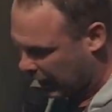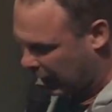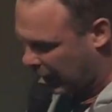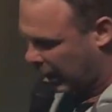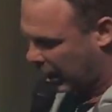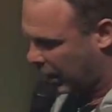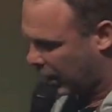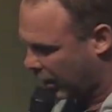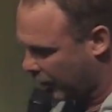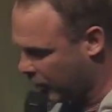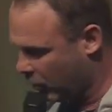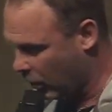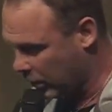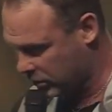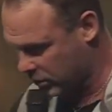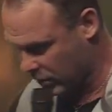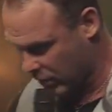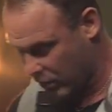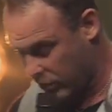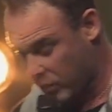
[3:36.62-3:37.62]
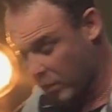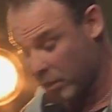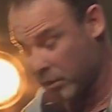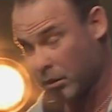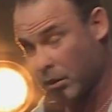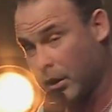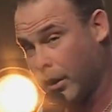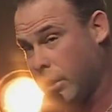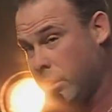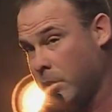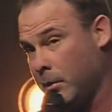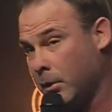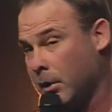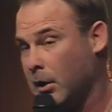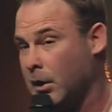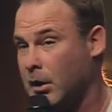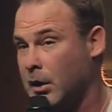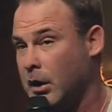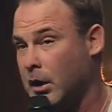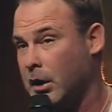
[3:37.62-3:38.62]
I'll be watching a Thunder game,
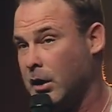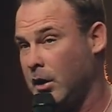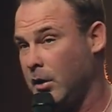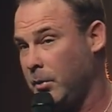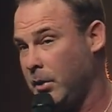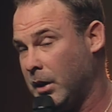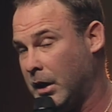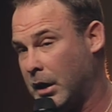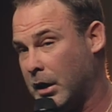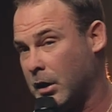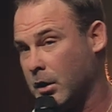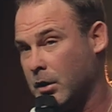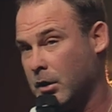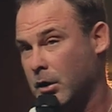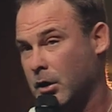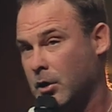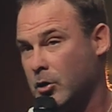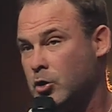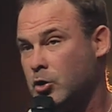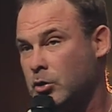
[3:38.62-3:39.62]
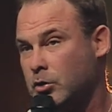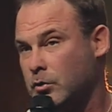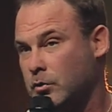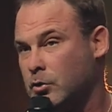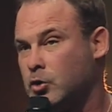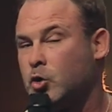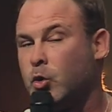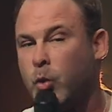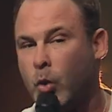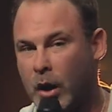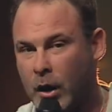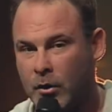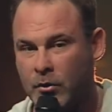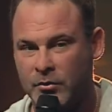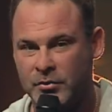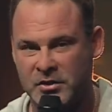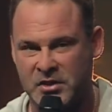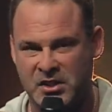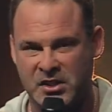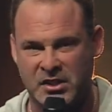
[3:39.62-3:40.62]
and it'll be like
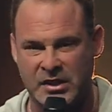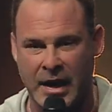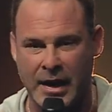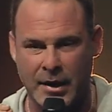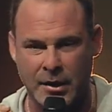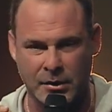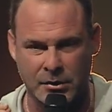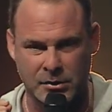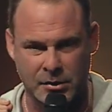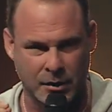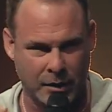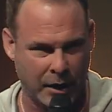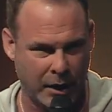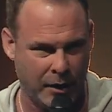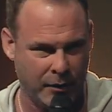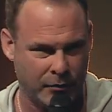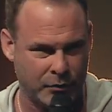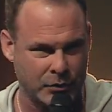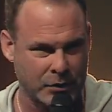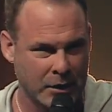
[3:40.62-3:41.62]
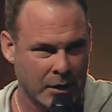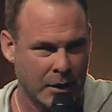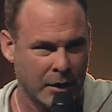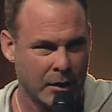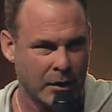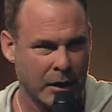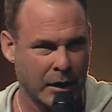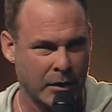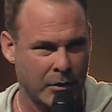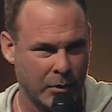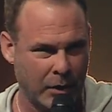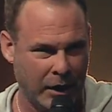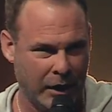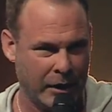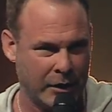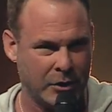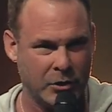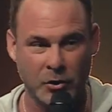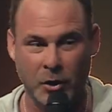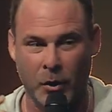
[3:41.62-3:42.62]
12 seconds left. Like, right?
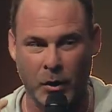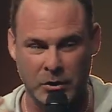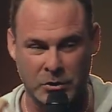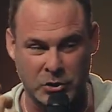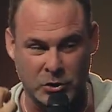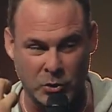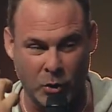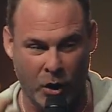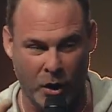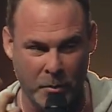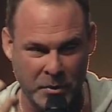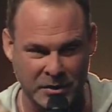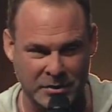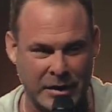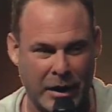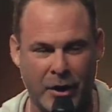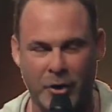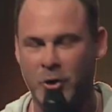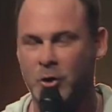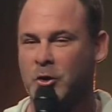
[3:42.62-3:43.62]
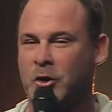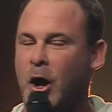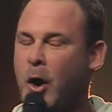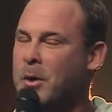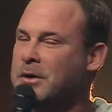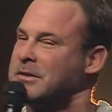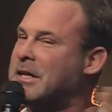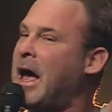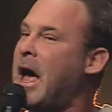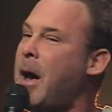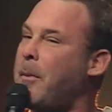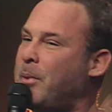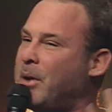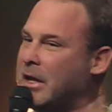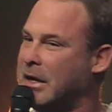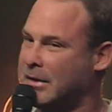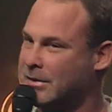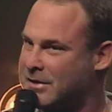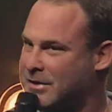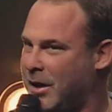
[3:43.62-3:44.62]
And you know a storm is there. You know it's
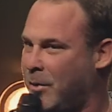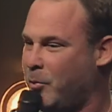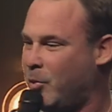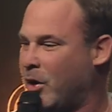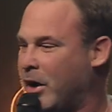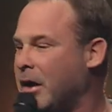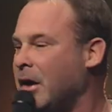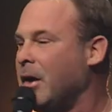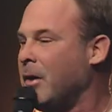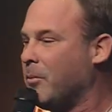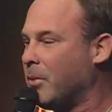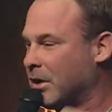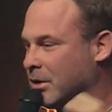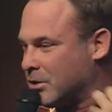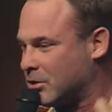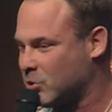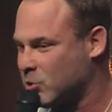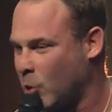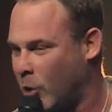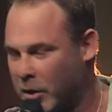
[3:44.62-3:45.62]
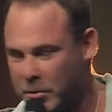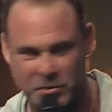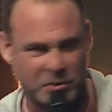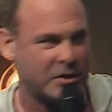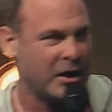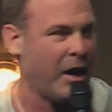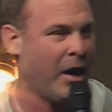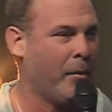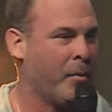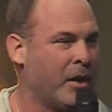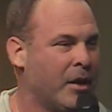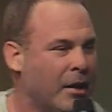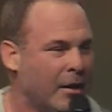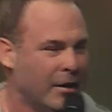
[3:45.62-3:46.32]
happening at some point, but a storm's coming.